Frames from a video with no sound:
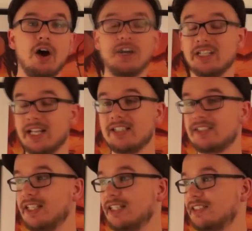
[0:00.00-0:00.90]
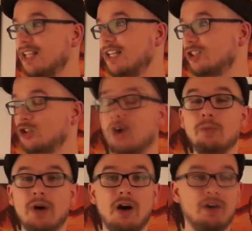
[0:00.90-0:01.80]
Unless it's like
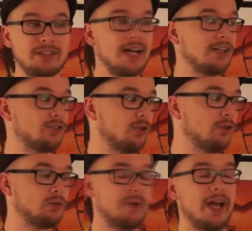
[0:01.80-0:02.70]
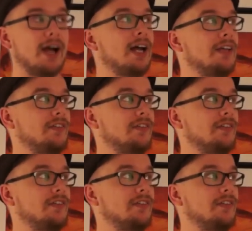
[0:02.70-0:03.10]
Soma or Dark Souls where